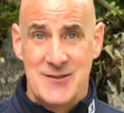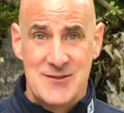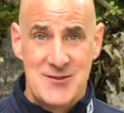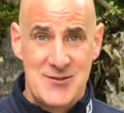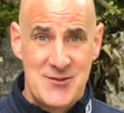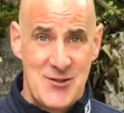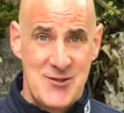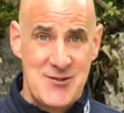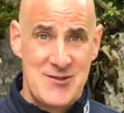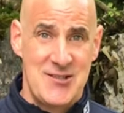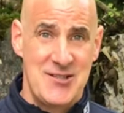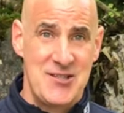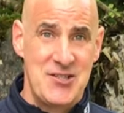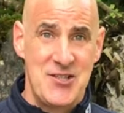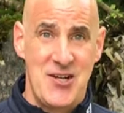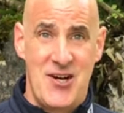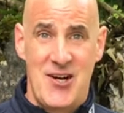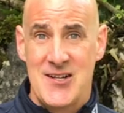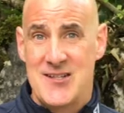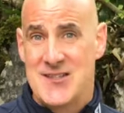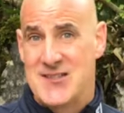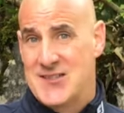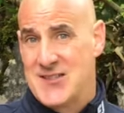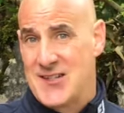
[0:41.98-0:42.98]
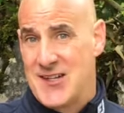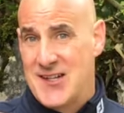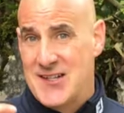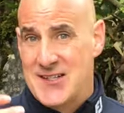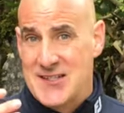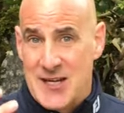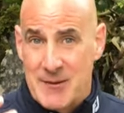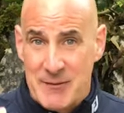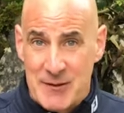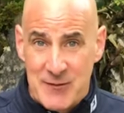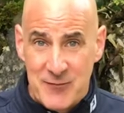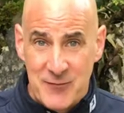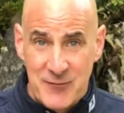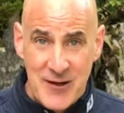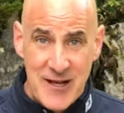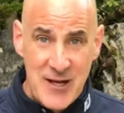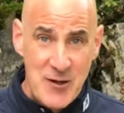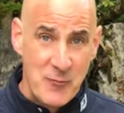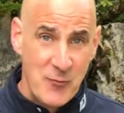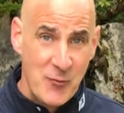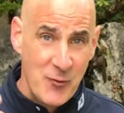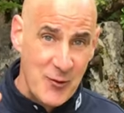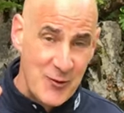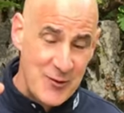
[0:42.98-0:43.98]
Dustin Johnson, Tommy
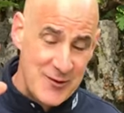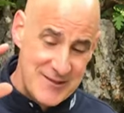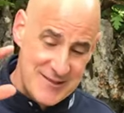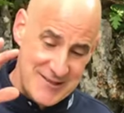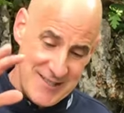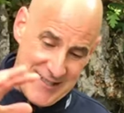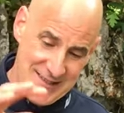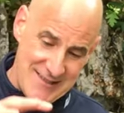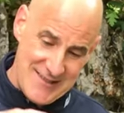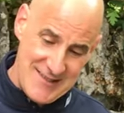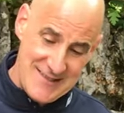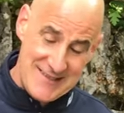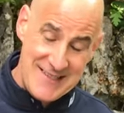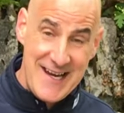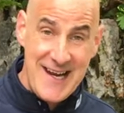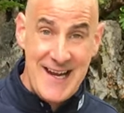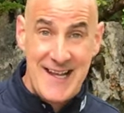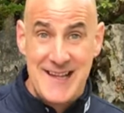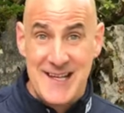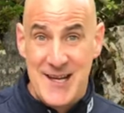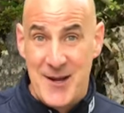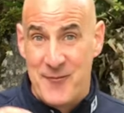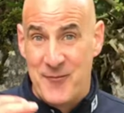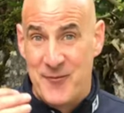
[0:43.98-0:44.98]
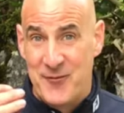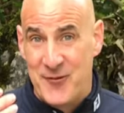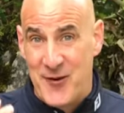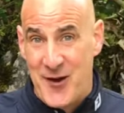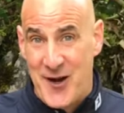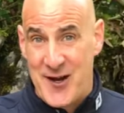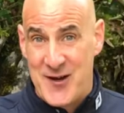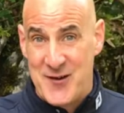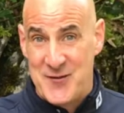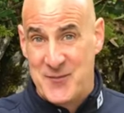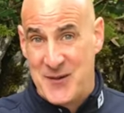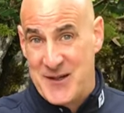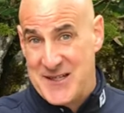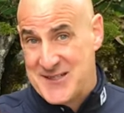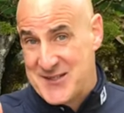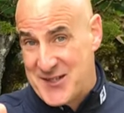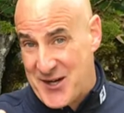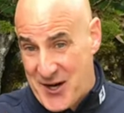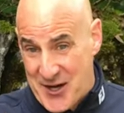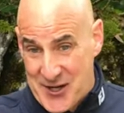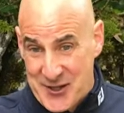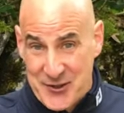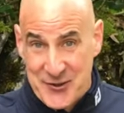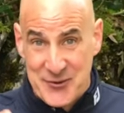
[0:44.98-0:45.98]
Fleetwood, Jason Day, the M5 by
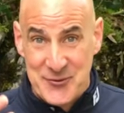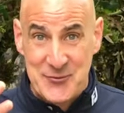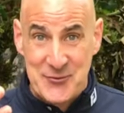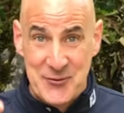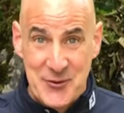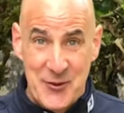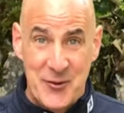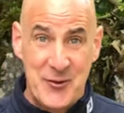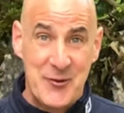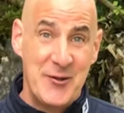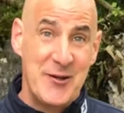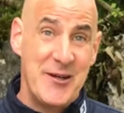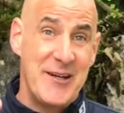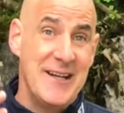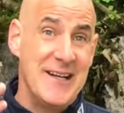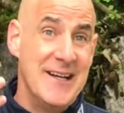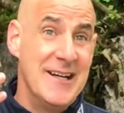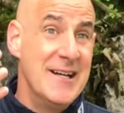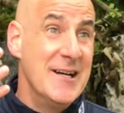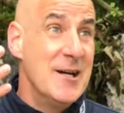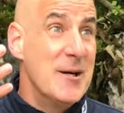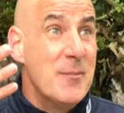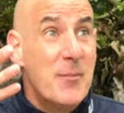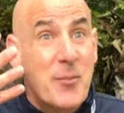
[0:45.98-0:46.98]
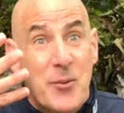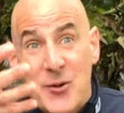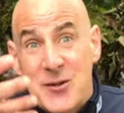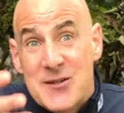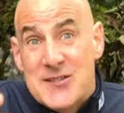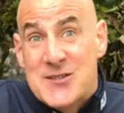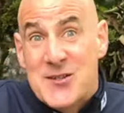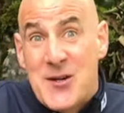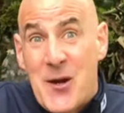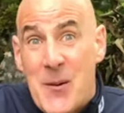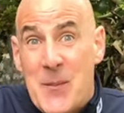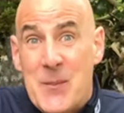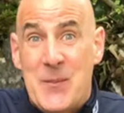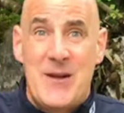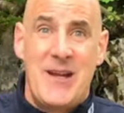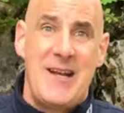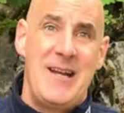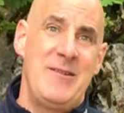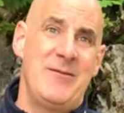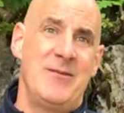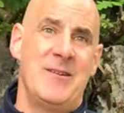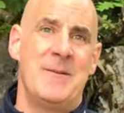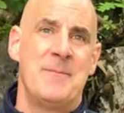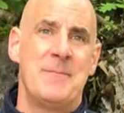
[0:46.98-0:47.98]
Tiger, Rory, Brooks Koepka
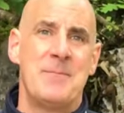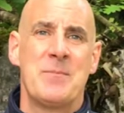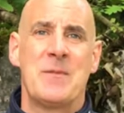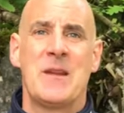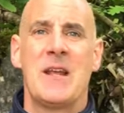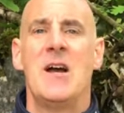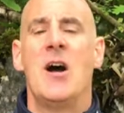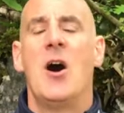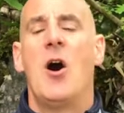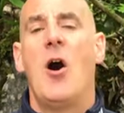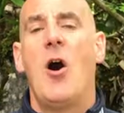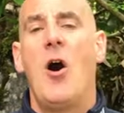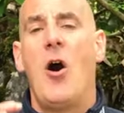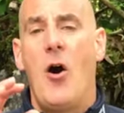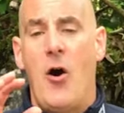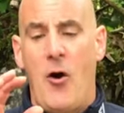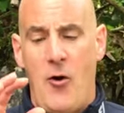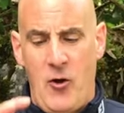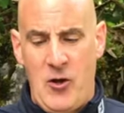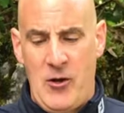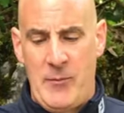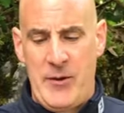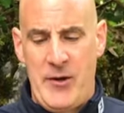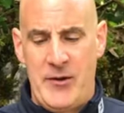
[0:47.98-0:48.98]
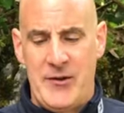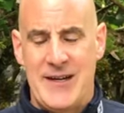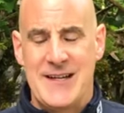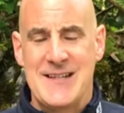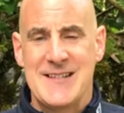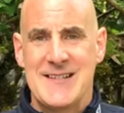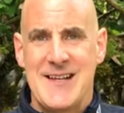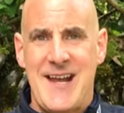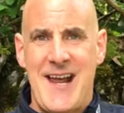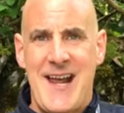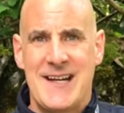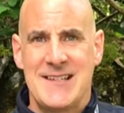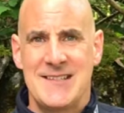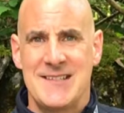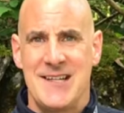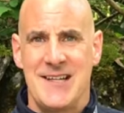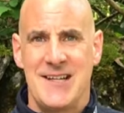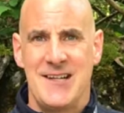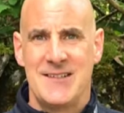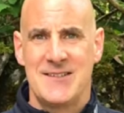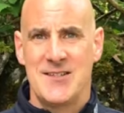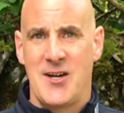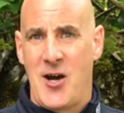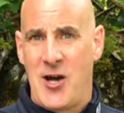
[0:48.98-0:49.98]
even. All about
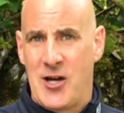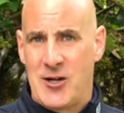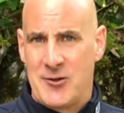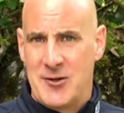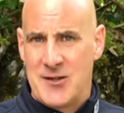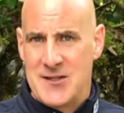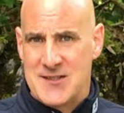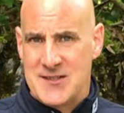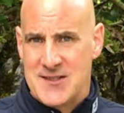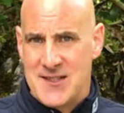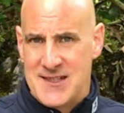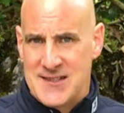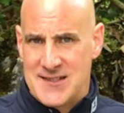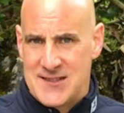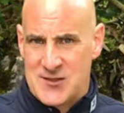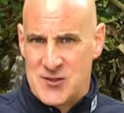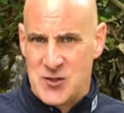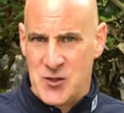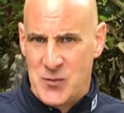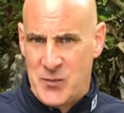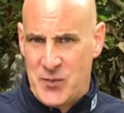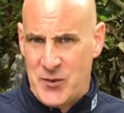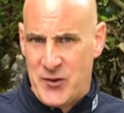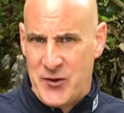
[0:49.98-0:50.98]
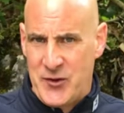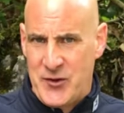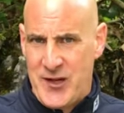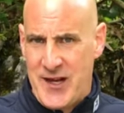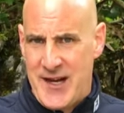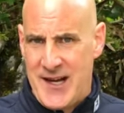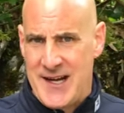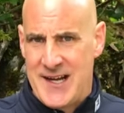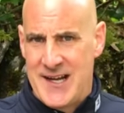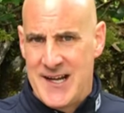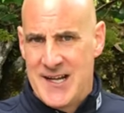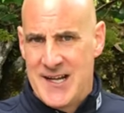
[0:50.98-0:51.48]
exacting tolerances, super thin,